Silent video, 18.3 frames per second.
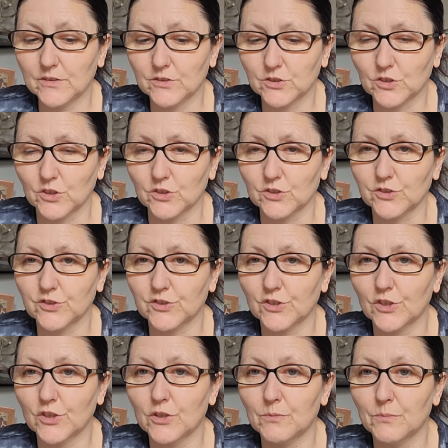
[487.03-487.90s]
just got
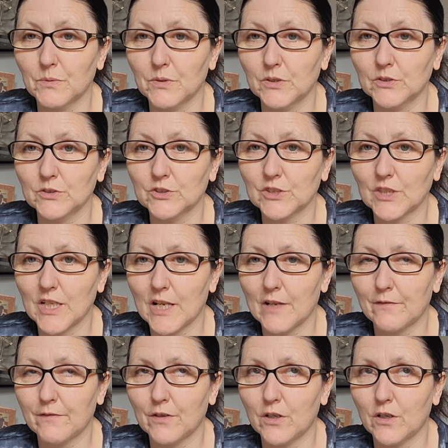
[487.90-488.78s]
so much,
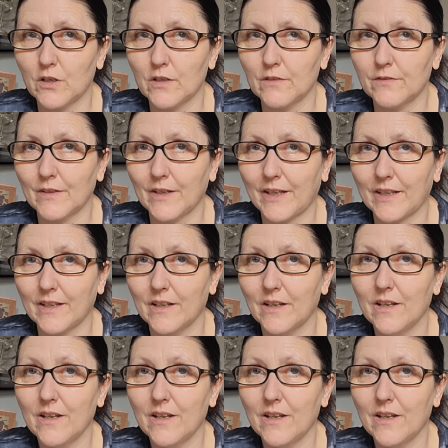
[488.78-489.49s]
and I thought,